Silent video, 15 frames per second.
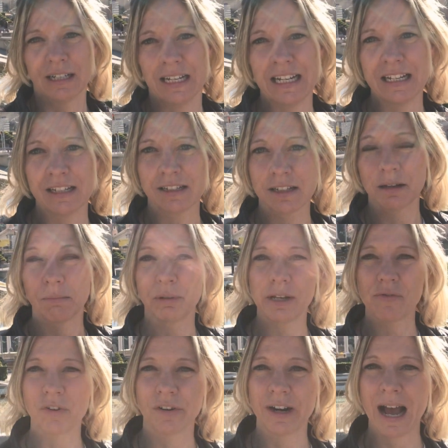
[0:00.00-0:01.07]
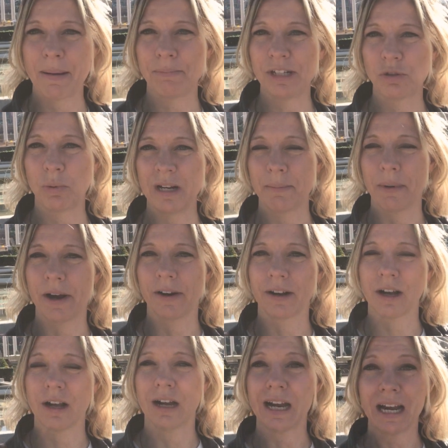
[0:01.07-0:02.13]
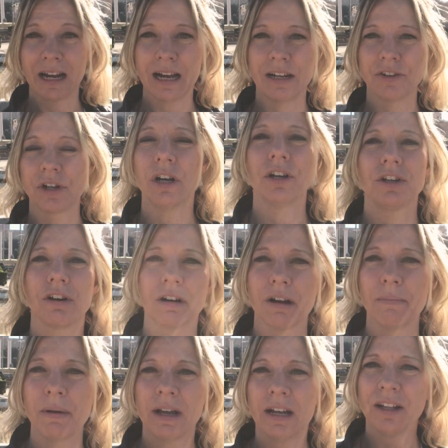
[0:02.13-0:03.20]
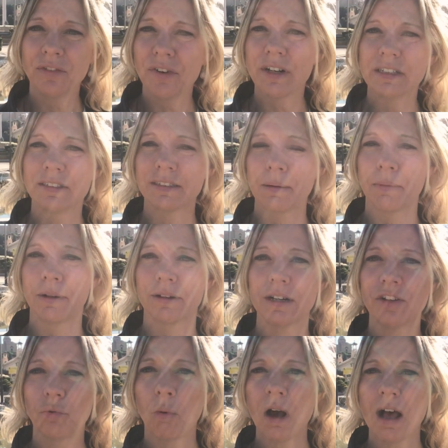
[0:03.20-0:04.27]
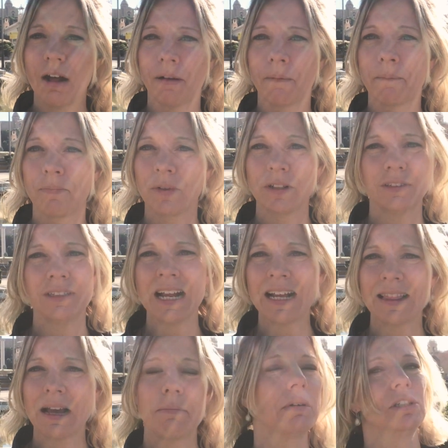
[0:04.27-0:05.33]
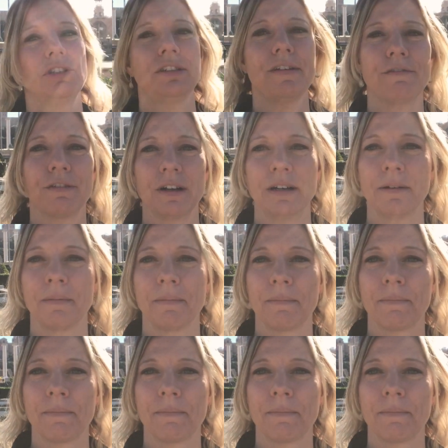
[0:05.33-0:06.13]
is, believe it or not, between America and Europe is very similar as well. It's not that much different.